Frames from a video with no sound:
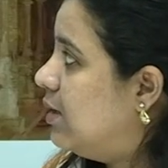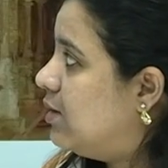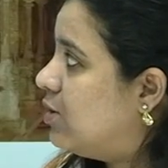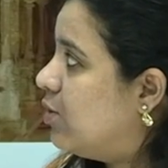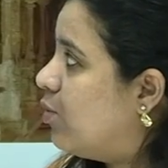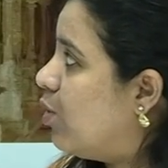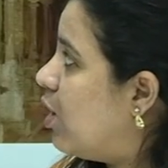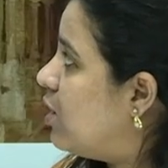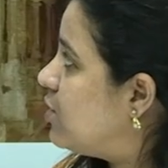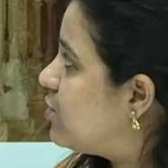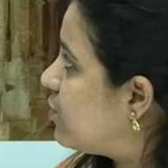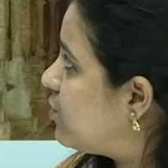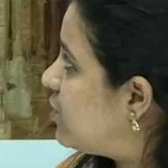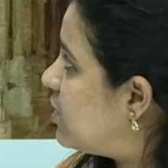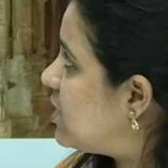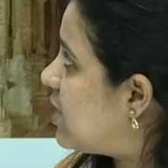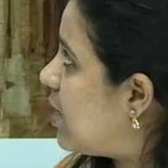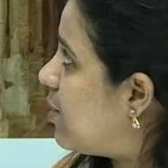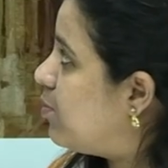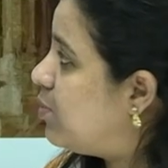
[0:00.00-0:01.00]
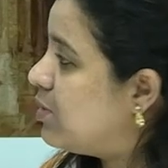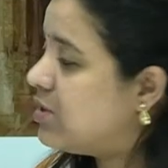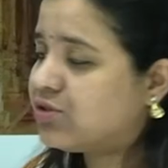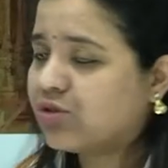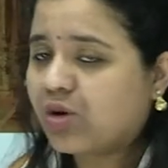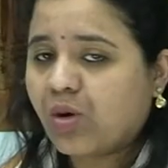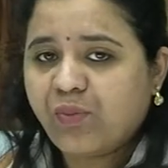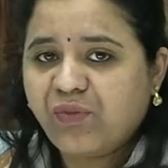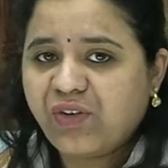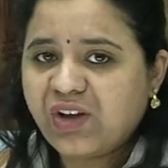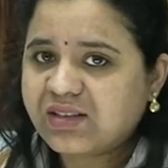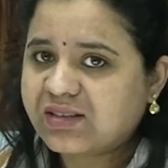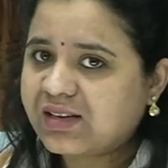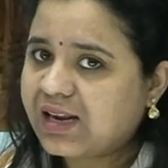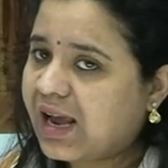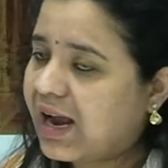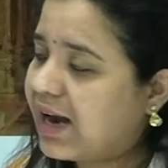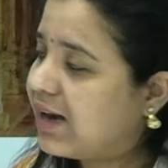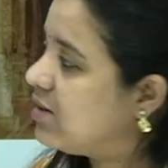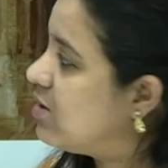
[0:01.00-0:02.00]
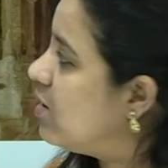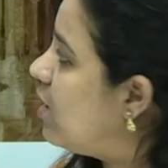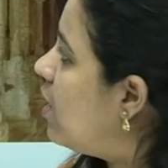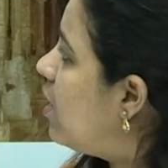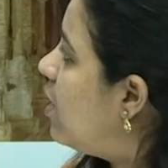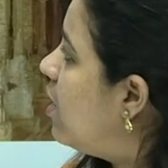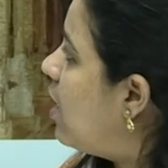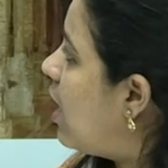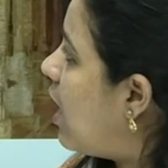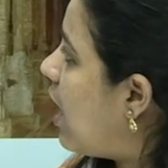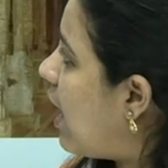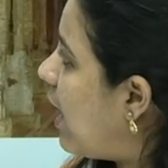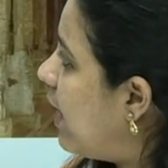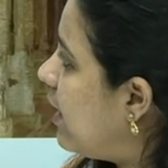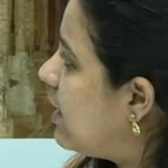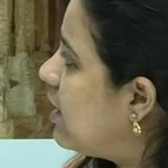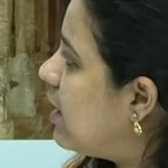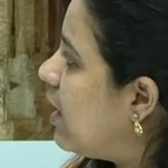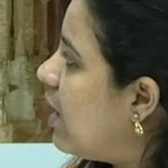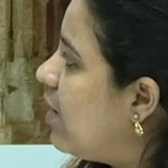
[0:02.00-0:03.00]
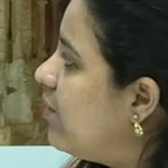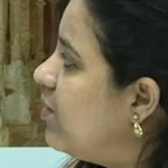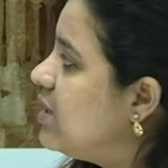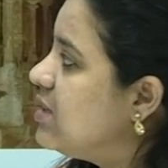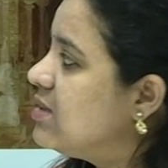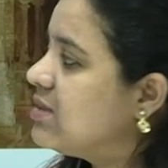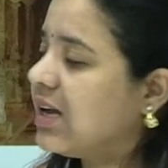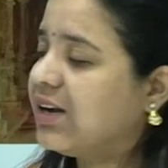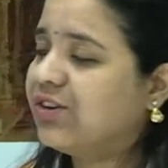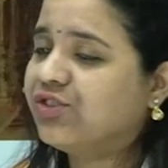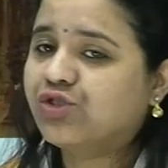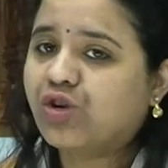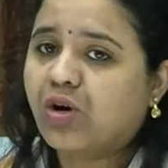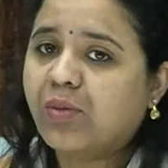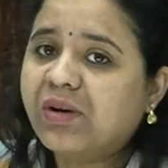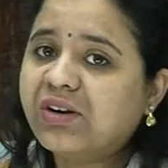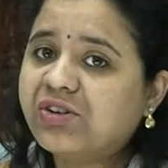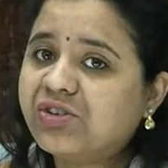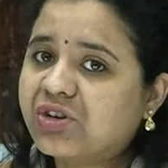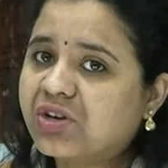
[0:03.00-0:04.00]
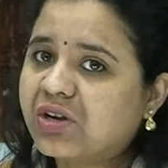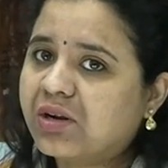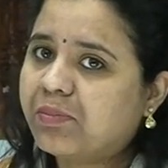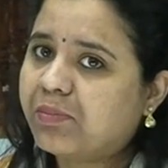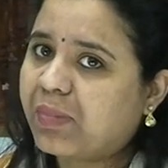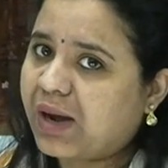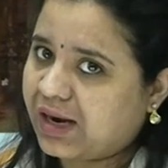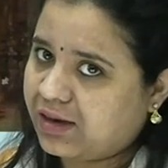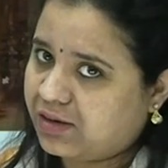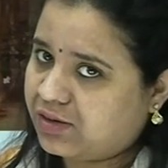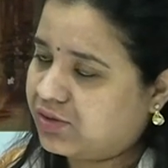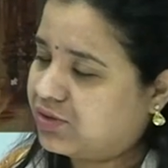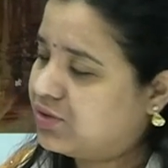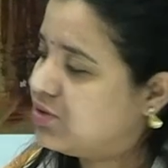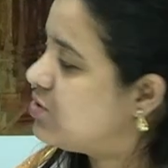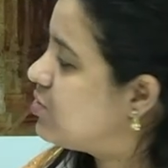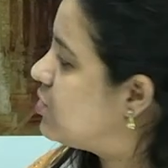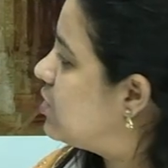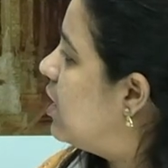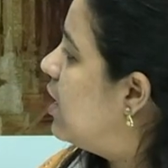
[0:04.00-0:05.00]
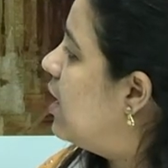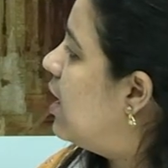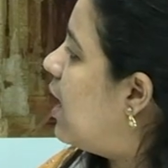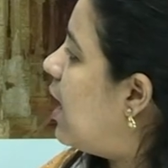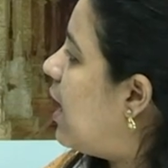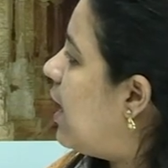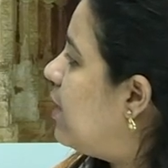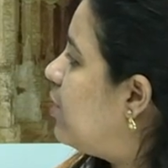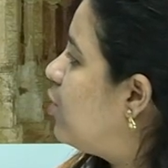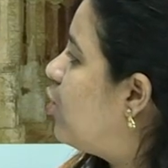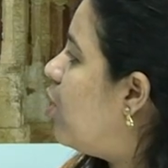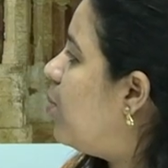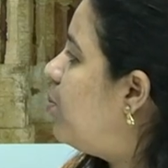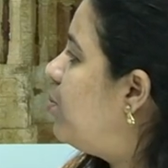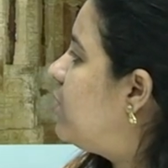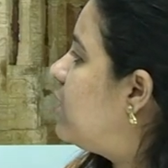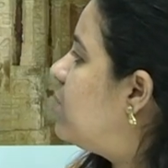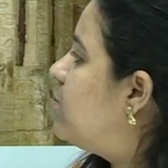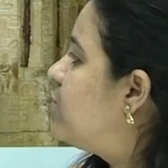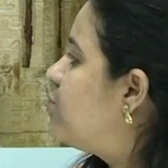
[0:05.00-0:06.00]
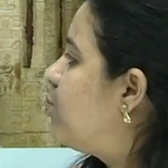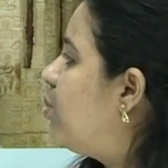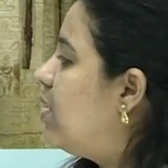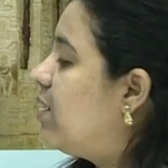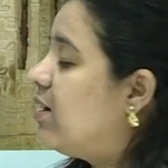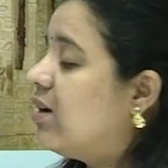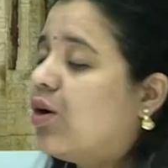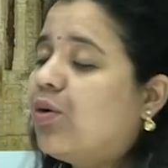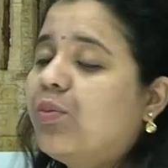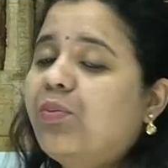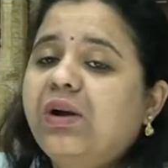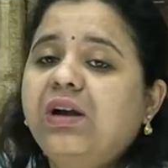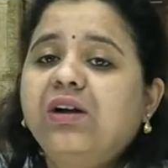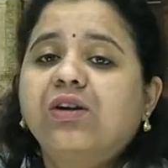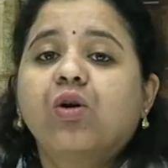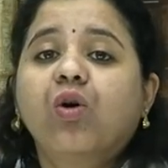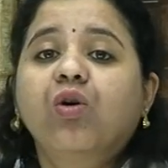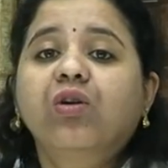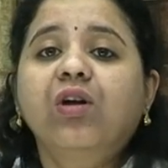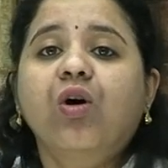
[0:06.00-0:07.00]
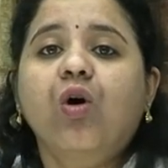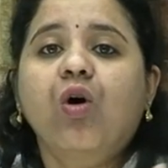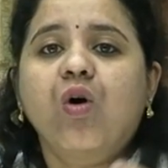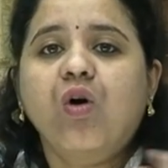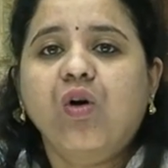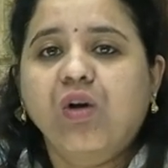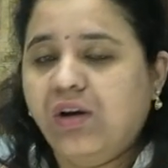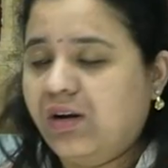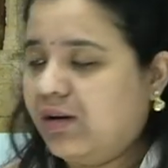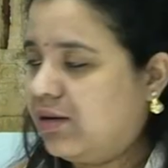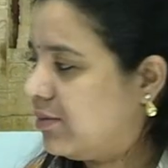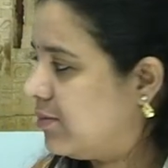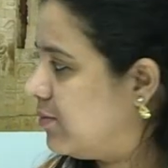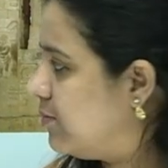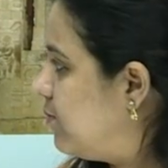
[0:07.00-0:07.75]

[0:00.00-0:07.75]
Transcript: The walls of the temples obviously had the high carvings and geometrical patterns, and Gopurams were now built on all